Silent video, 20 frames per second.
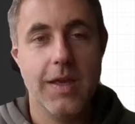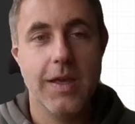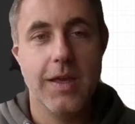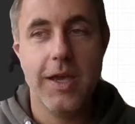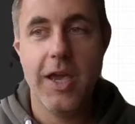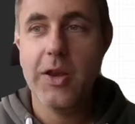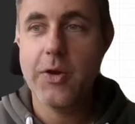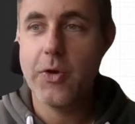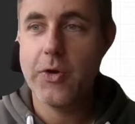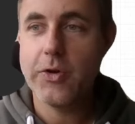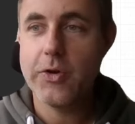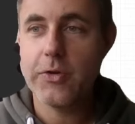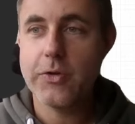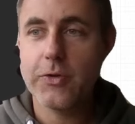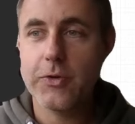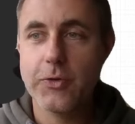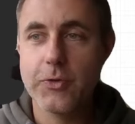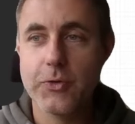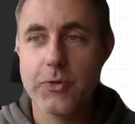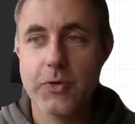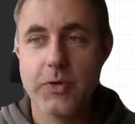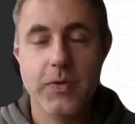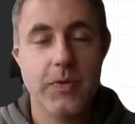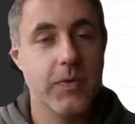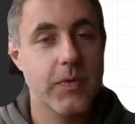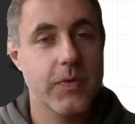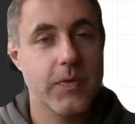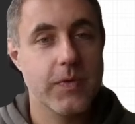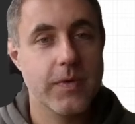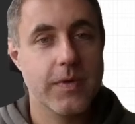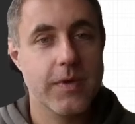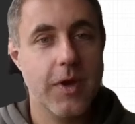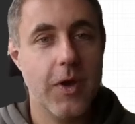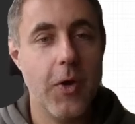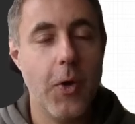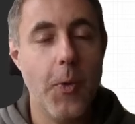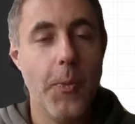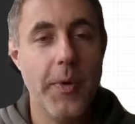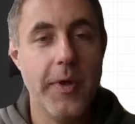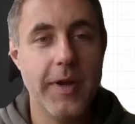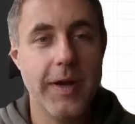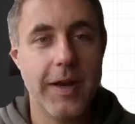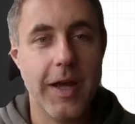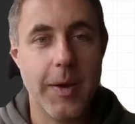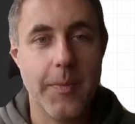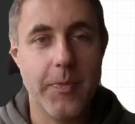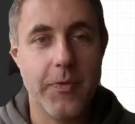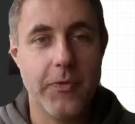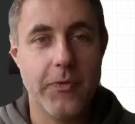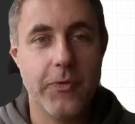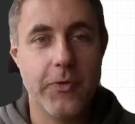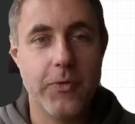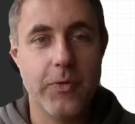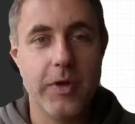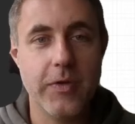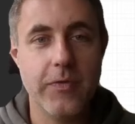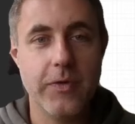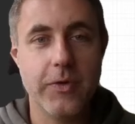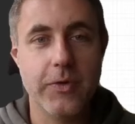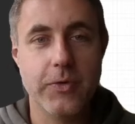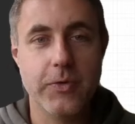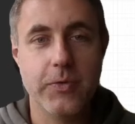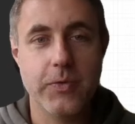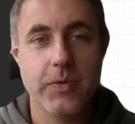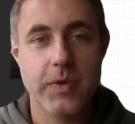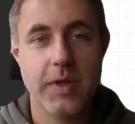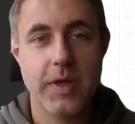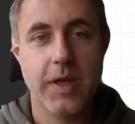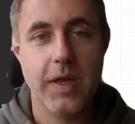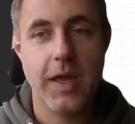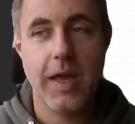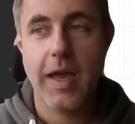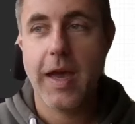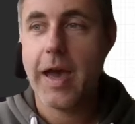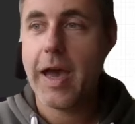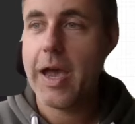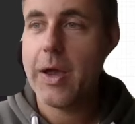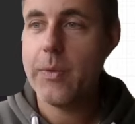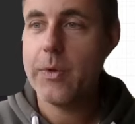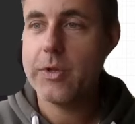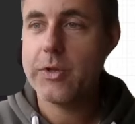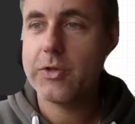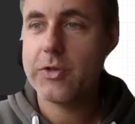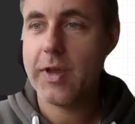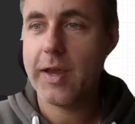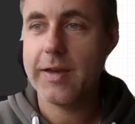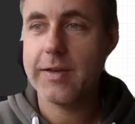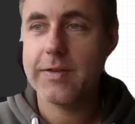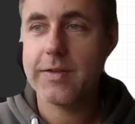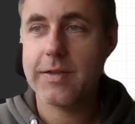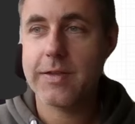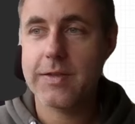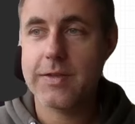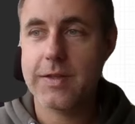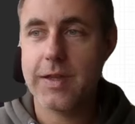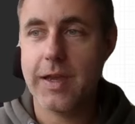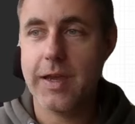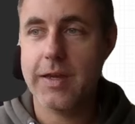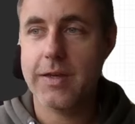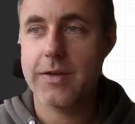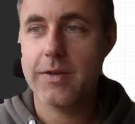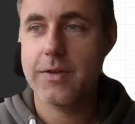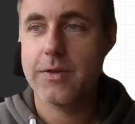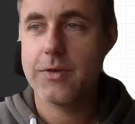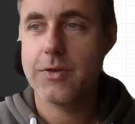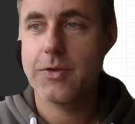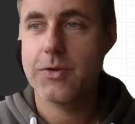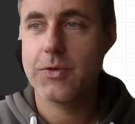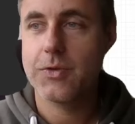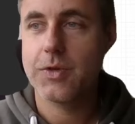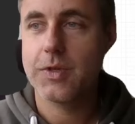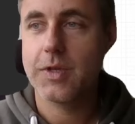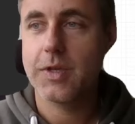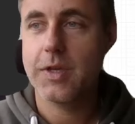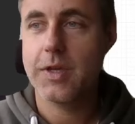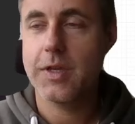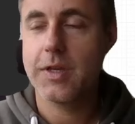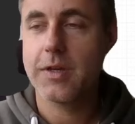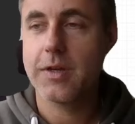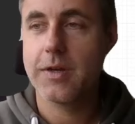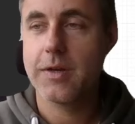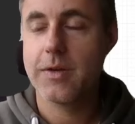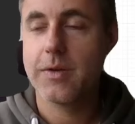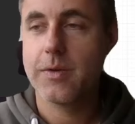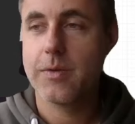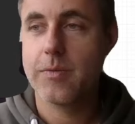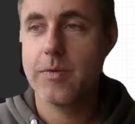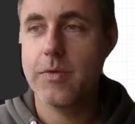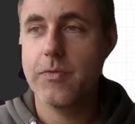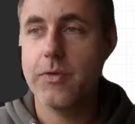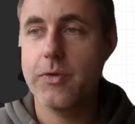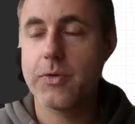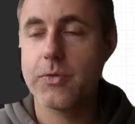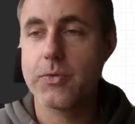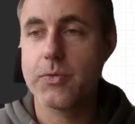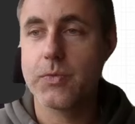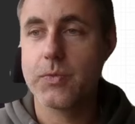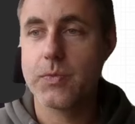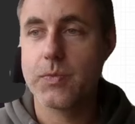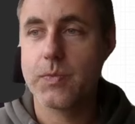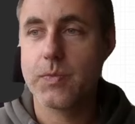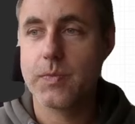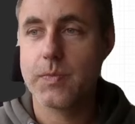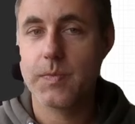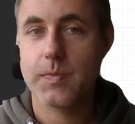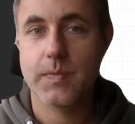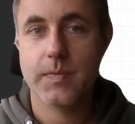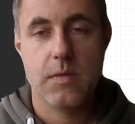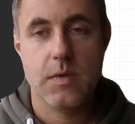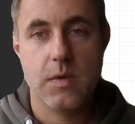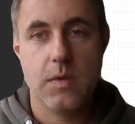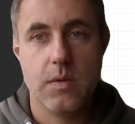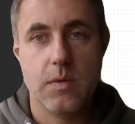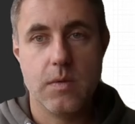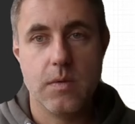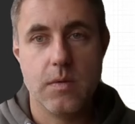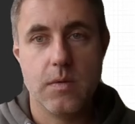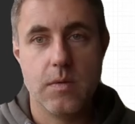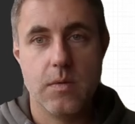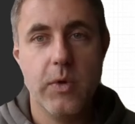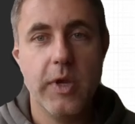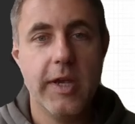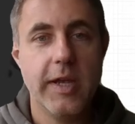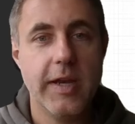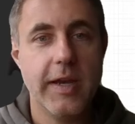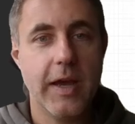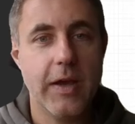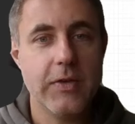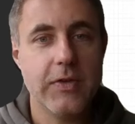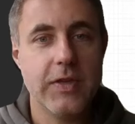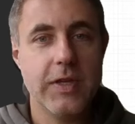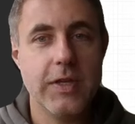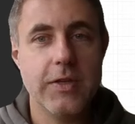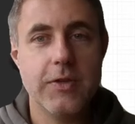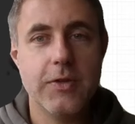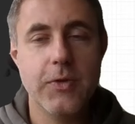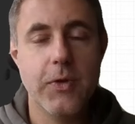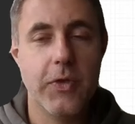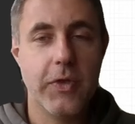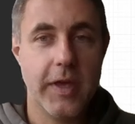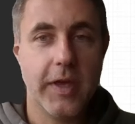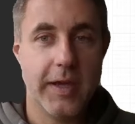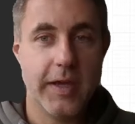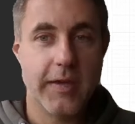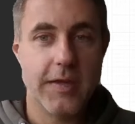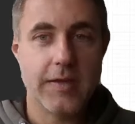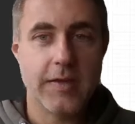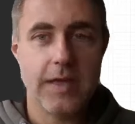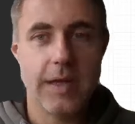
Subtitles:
In order to open it up for review, I will change the state to in review. We can now see two things.